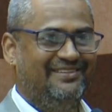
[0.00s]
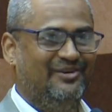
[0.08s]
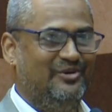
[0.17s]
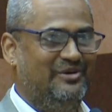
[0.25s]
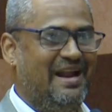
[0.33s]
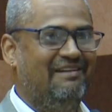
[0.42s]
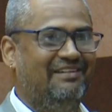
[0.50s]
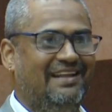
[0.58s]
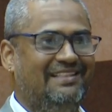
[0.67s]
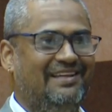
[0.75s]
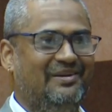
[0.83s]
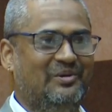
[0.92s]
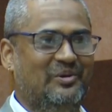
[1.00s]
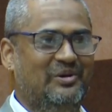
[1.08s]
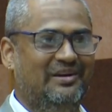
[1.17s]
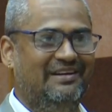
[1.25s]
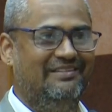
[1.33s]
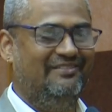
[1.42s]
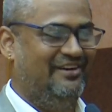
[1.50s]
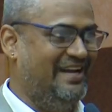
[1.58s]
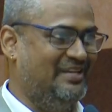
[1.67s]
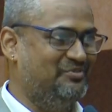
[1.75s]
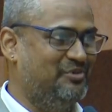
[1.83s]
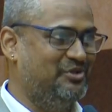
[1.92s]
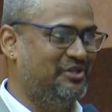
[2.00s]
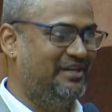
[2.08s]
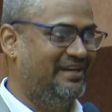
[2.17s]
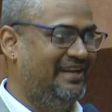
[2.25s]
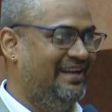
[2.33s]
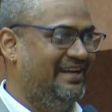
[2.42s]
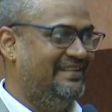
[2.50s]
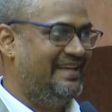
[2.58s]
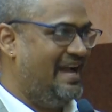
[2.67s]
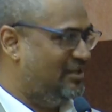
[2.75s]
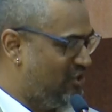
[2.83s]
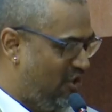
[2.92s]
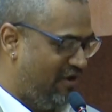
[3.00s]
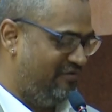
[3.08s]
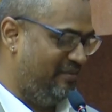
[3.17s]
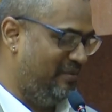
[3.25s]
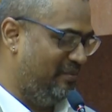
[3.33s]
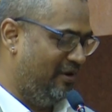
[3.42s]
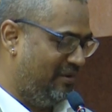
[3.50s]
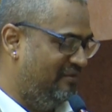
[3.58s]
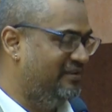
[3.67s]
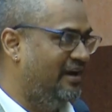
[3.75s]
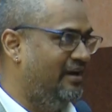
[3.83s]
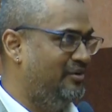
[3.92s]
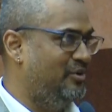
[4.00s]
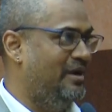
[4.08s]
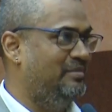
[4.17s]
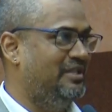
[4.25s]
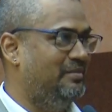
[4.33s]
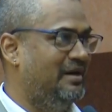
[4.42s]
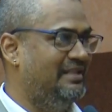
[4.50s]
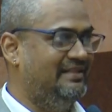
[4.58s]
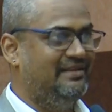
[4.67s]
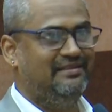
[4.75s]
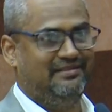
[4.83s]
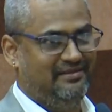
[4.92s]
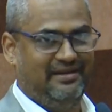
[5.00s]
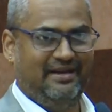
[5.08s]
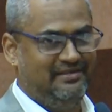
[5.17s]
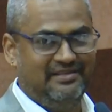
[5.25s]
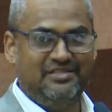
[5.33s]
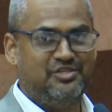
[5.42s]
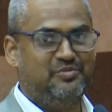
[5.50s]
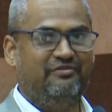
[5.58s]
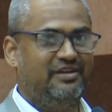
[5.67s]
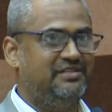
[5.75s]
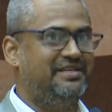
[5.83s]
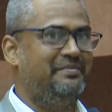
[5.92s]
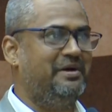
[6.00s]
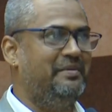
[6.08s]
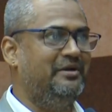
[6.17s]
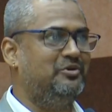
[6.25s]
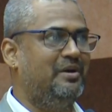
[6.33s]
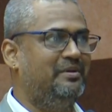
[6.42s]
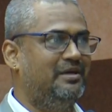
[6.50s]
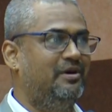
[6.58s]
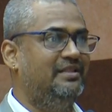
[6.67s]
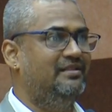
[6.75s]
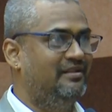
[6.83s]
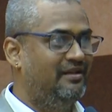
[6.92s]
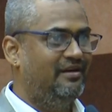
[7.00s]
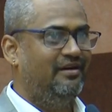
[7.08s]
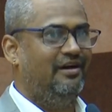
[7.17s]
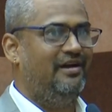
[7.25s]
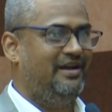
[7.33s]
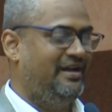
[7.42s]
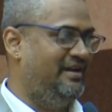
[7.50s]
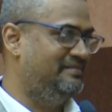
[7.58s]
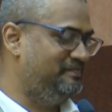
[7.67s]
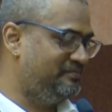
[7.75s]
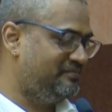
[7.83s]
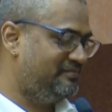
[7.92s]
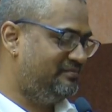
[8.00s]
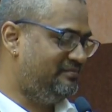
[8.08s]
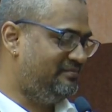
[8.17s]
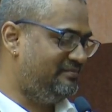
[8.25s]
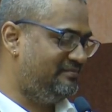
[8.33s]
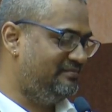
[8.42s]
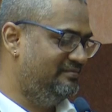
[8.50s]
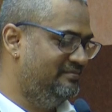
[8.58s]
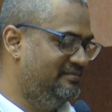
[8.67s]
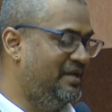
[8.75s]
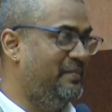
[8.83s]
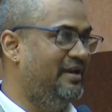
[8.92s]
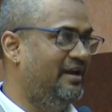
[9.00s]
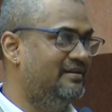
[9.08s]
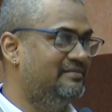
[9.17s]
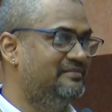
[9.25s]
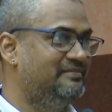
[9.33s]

Good travel and then good work exposure. Thanks a lot from the bottom of the heart to Ahmedabad. I think this is my first time coming to Ahmedabad on a seminar.